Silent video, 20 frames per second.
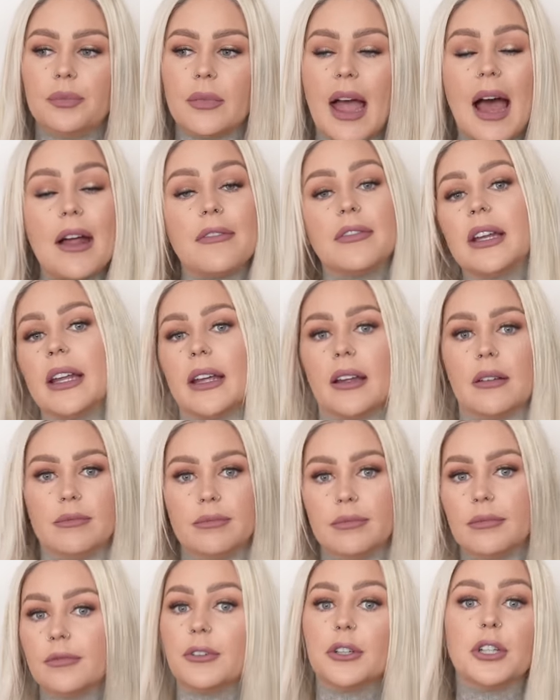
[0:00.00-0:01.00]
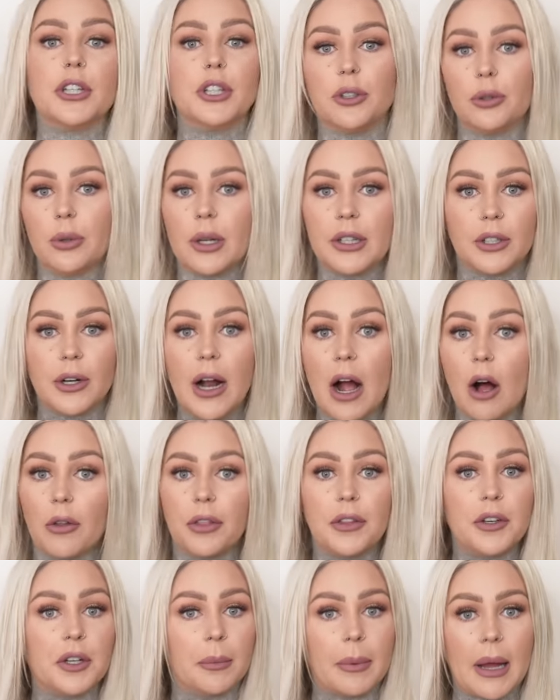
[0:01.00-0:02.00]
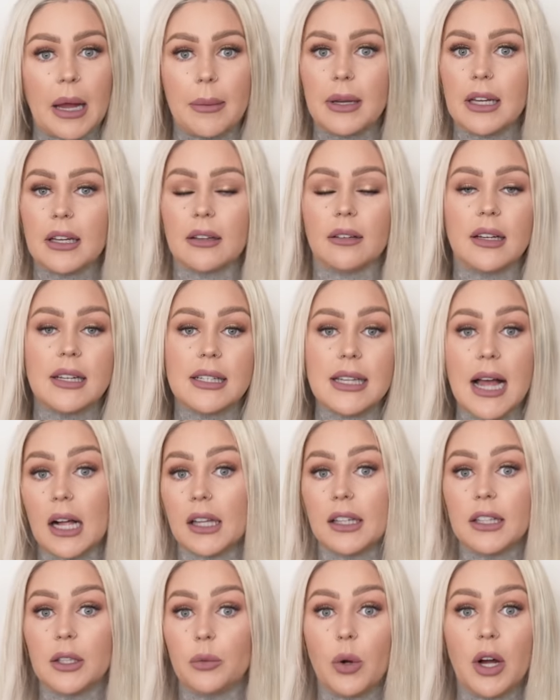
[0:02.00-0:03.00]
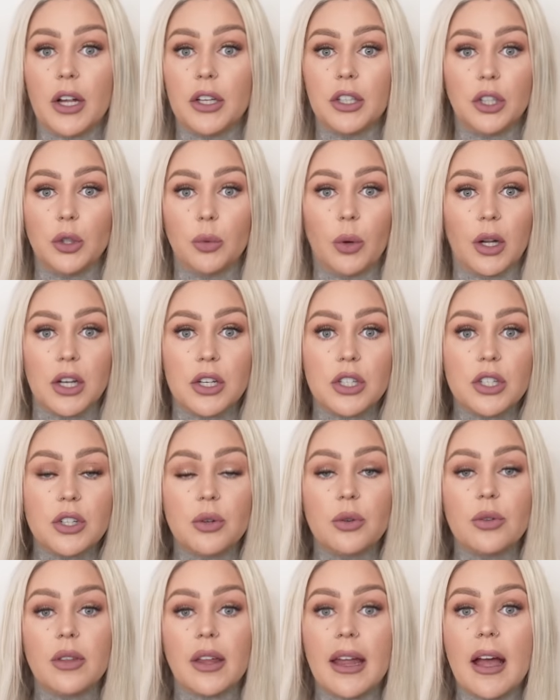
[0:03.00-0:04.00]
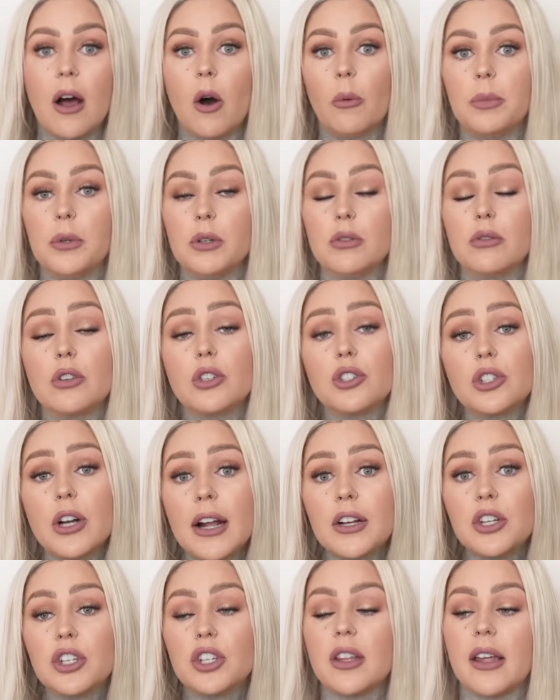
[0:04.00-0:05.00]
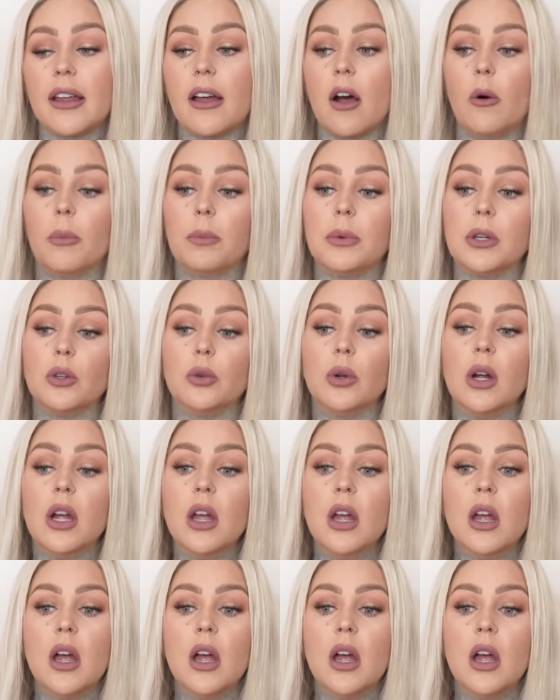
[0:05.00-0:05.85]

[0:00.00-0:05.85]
advocate for you and your health and your baby and exactly what you want to do. They help you stretch. They help you.